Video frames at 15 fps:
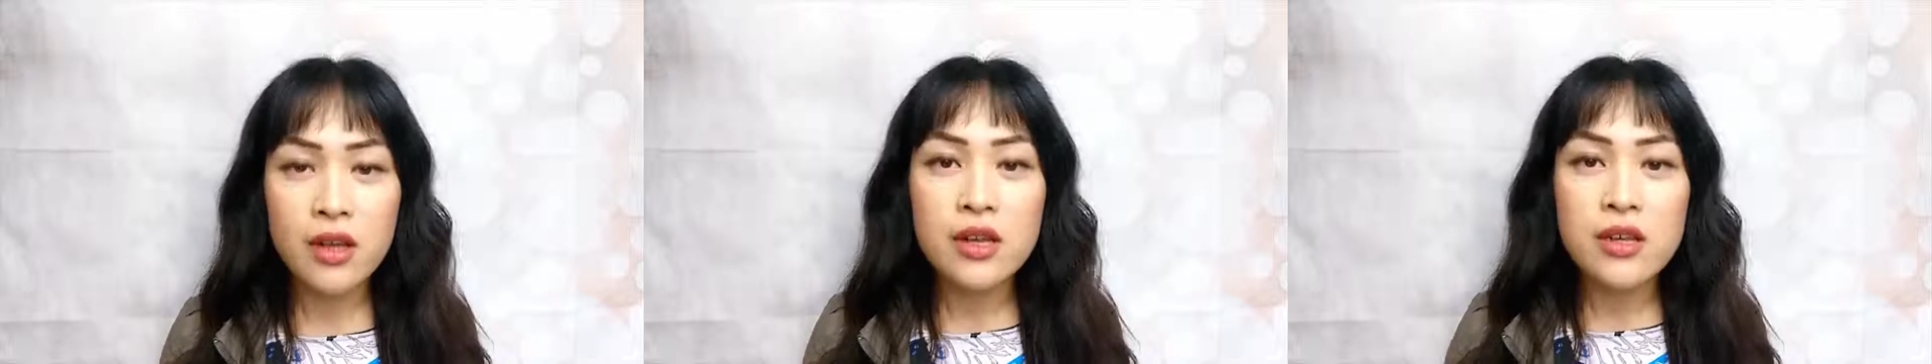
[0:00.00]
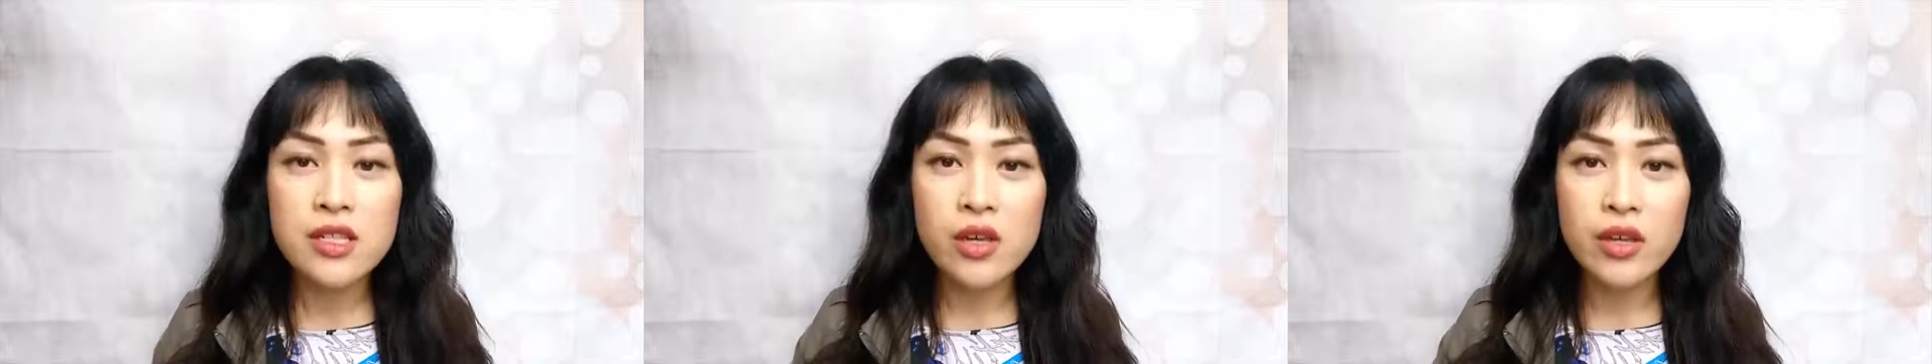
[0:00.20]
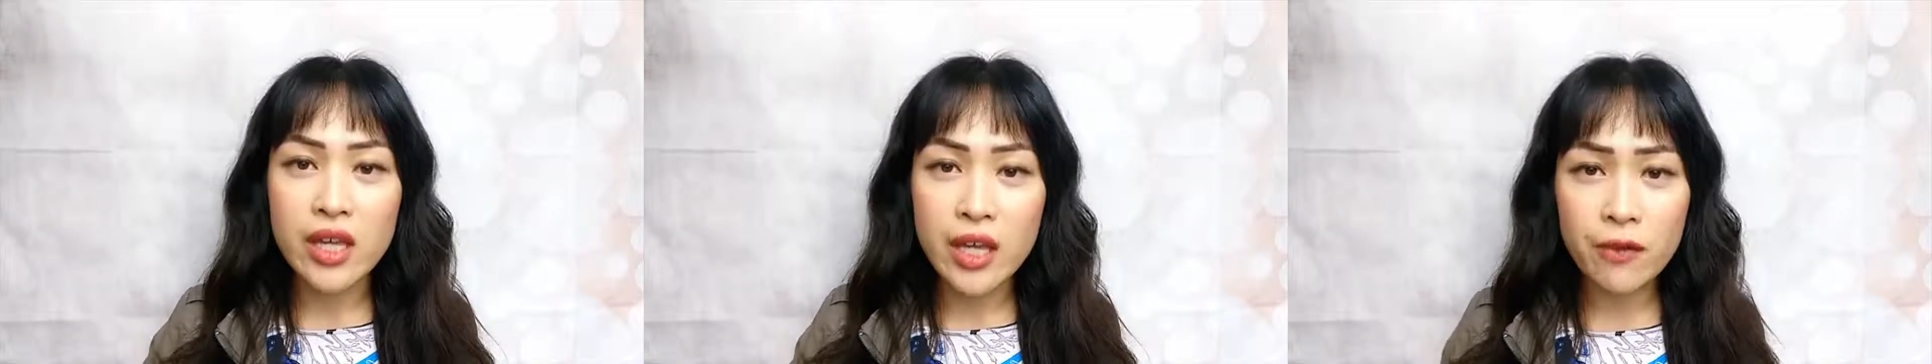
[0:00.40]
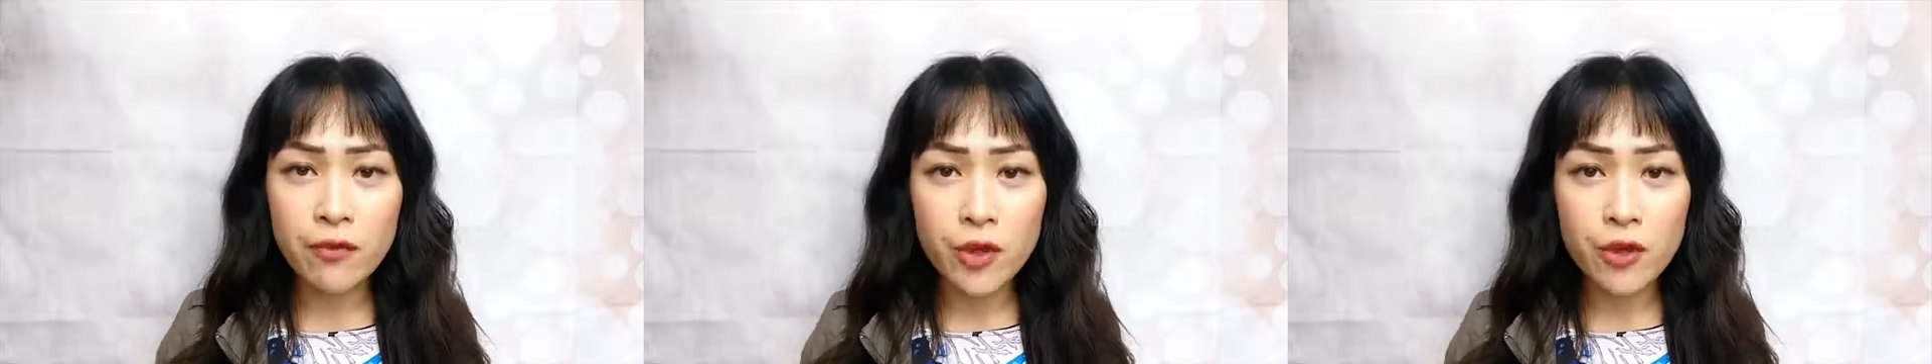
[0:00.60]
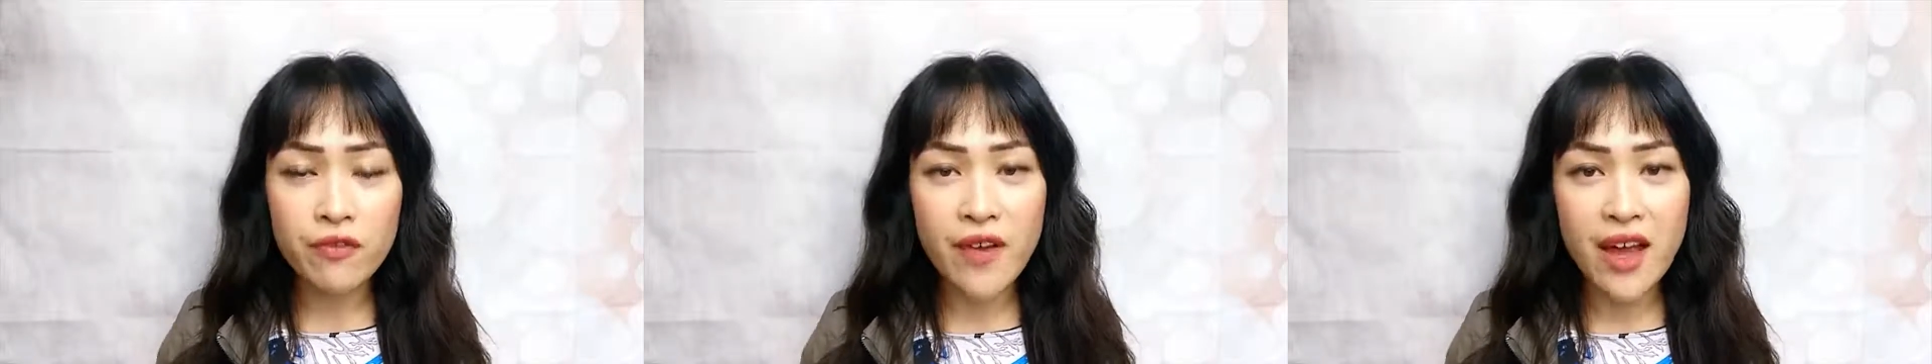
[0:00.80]
So if
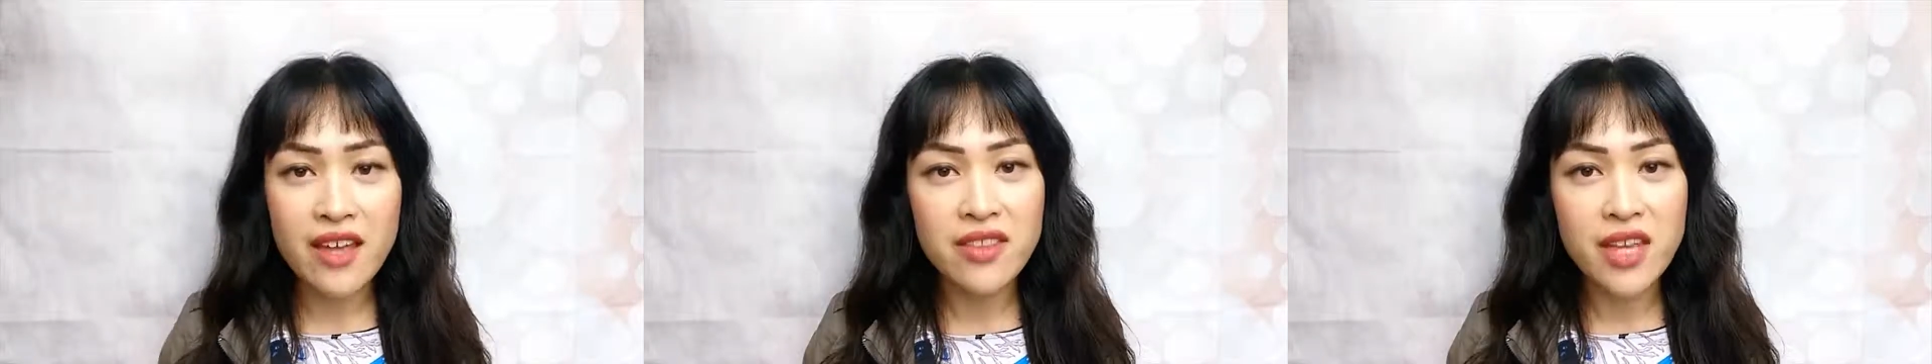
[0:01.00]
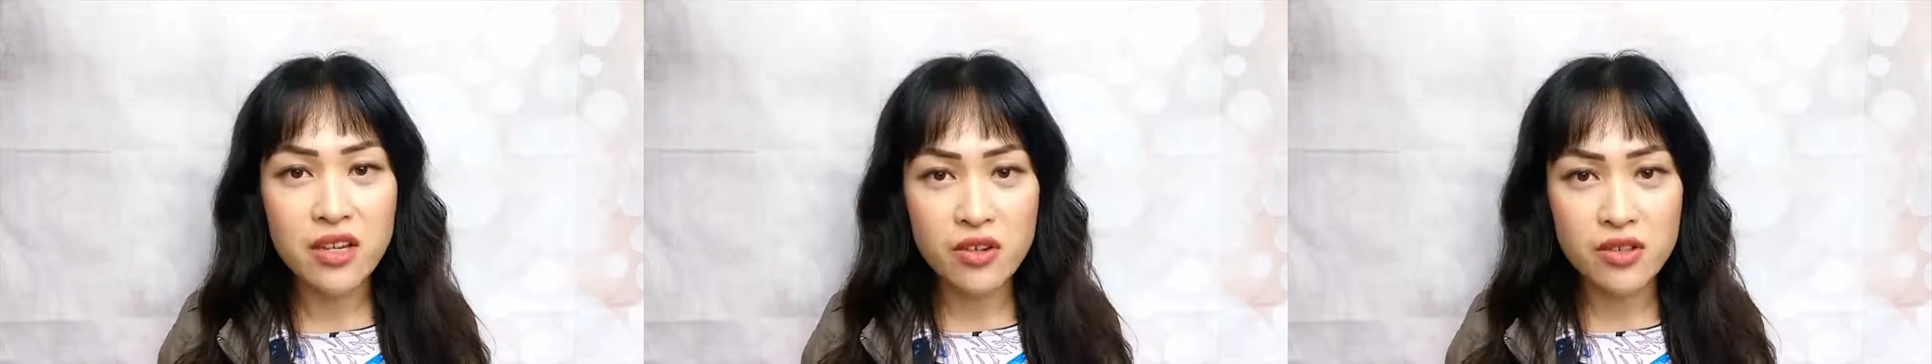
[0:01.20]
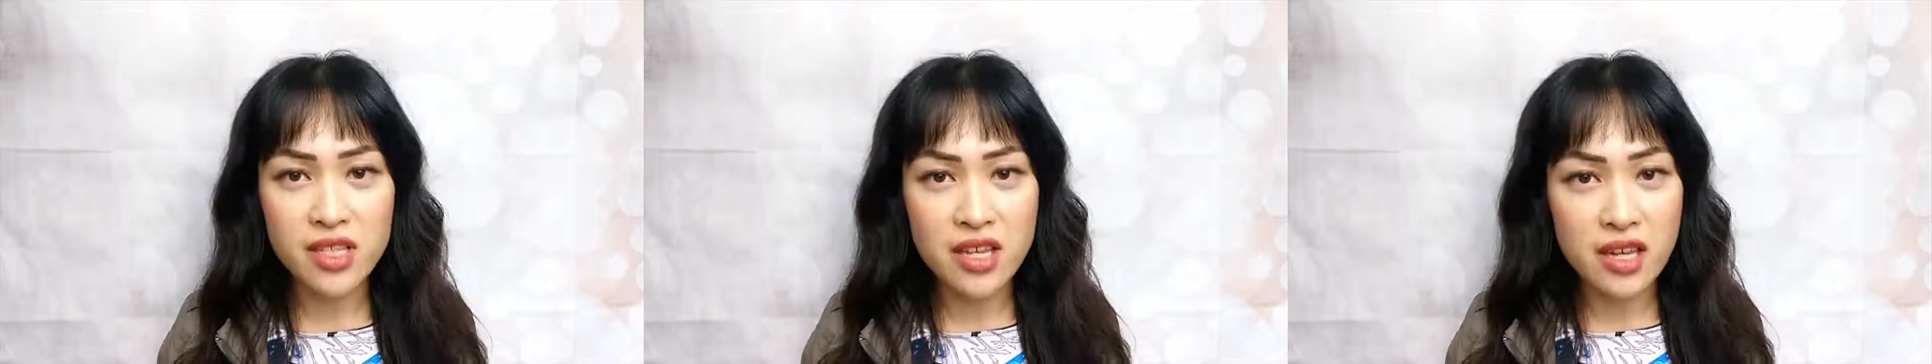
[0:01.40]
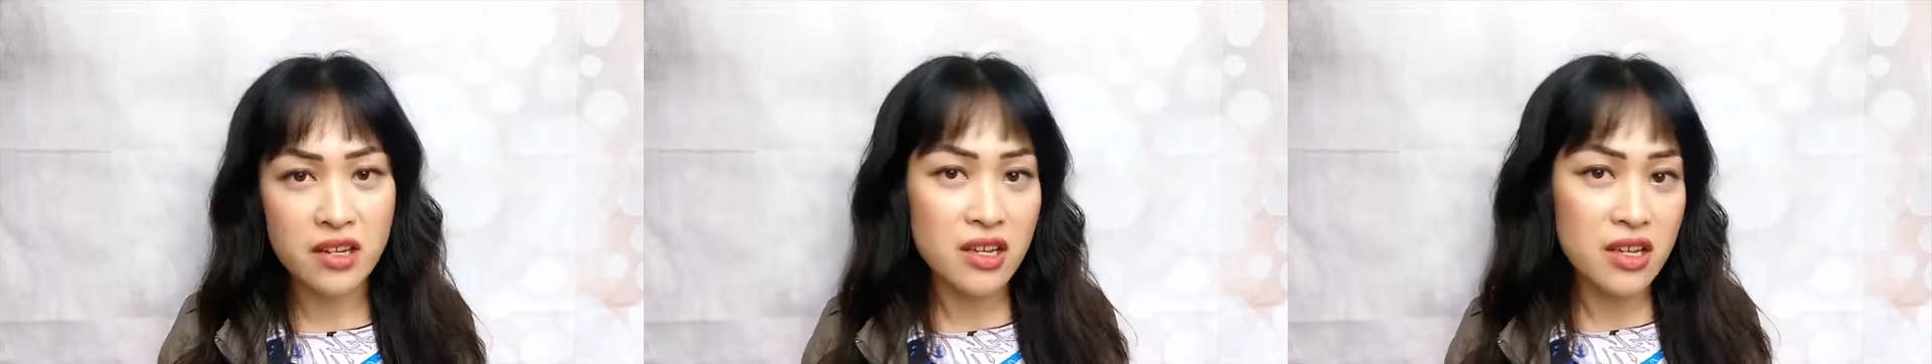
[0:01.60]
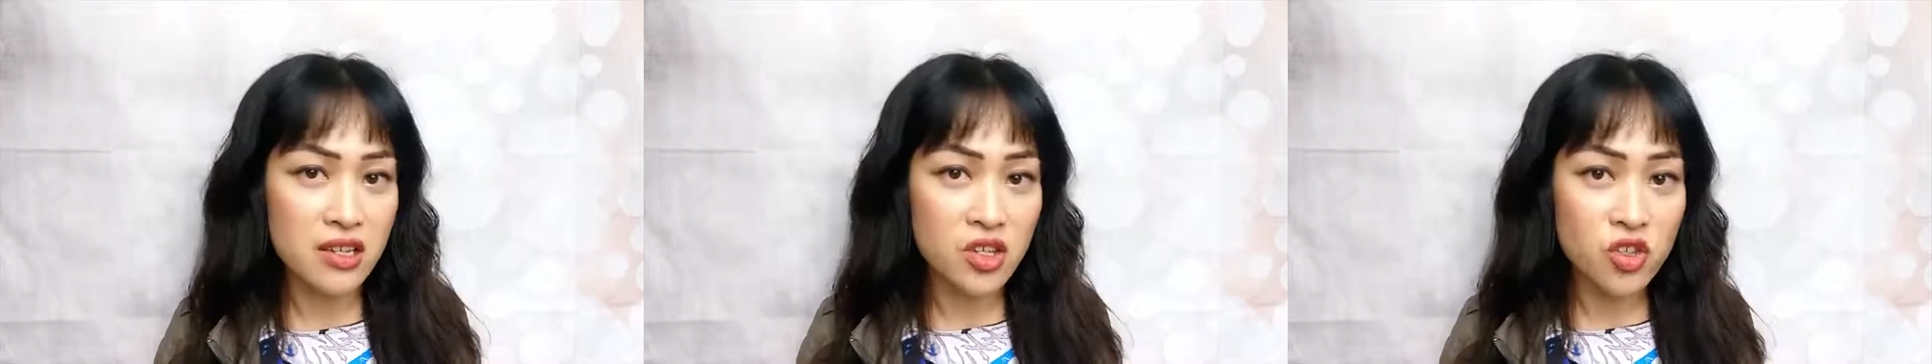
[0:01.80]
you find that your skin
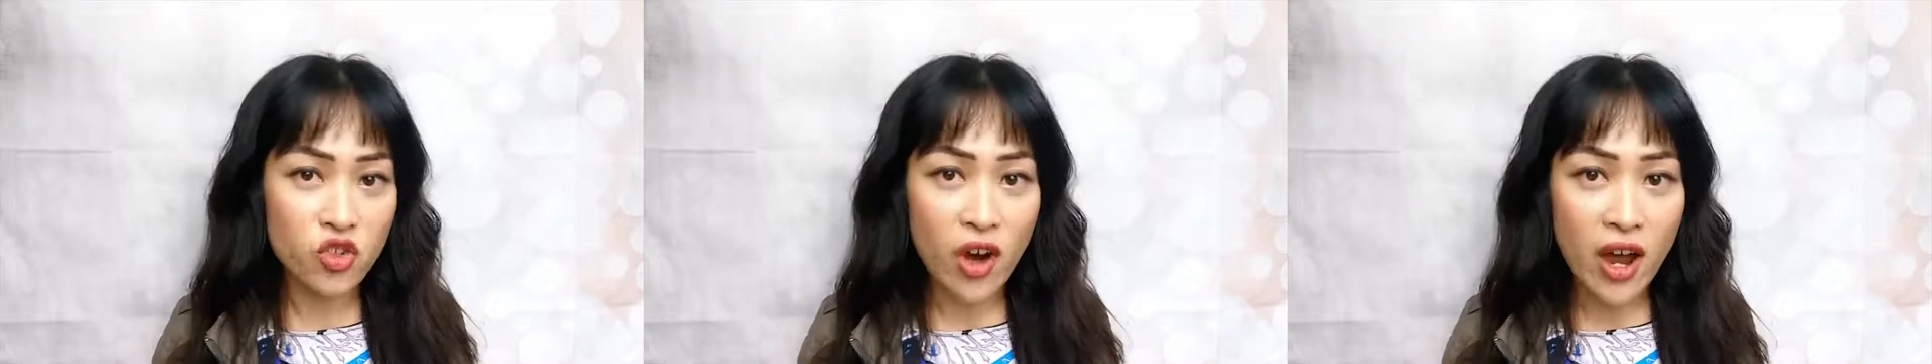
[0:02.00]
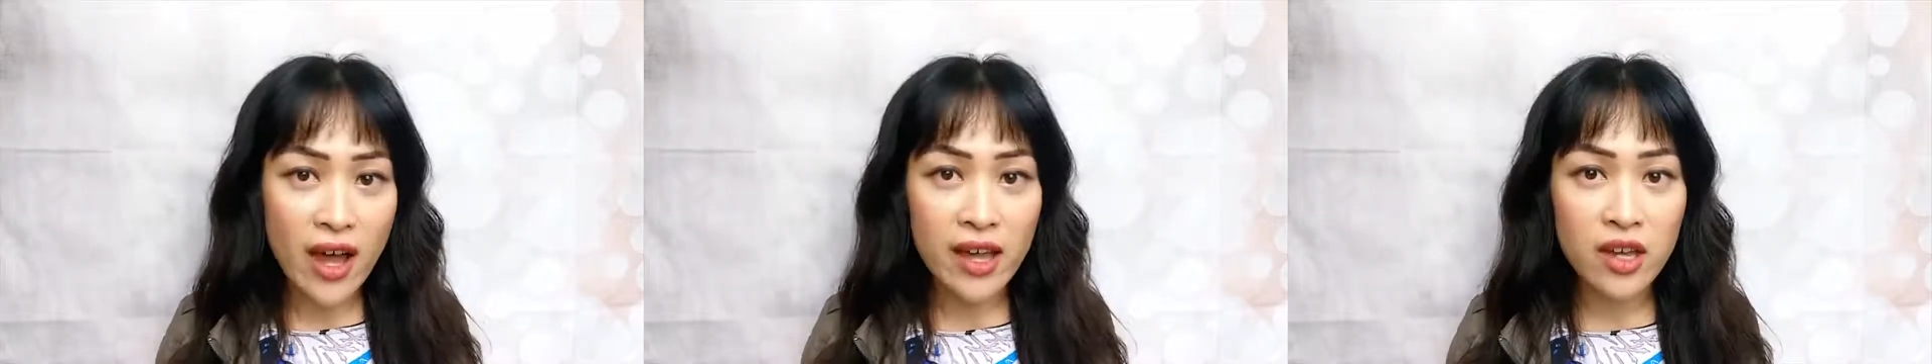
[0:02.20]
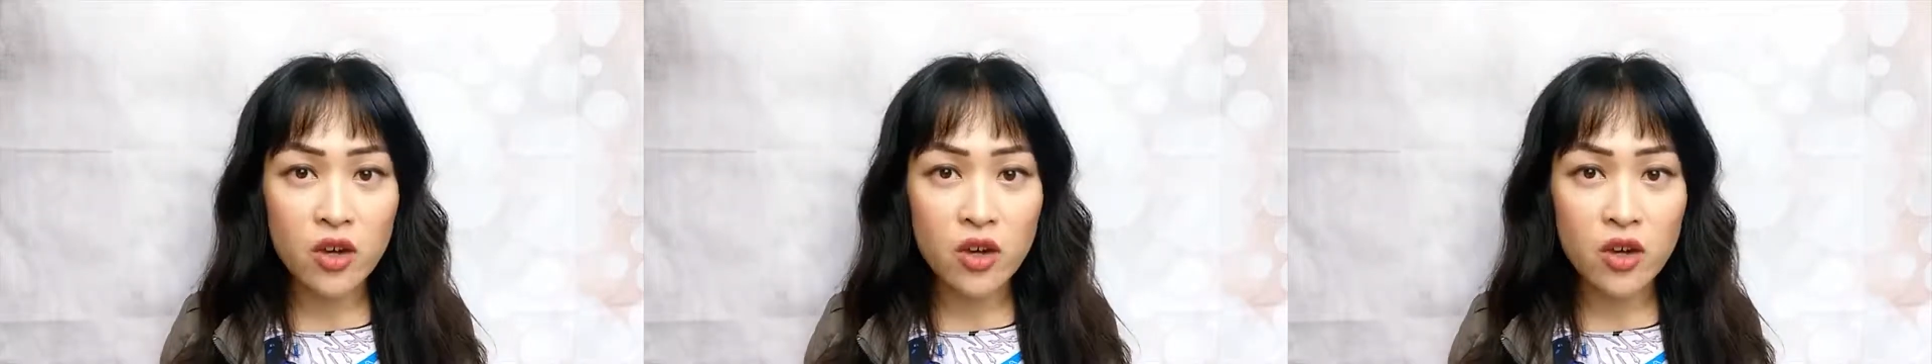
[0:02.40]
is dry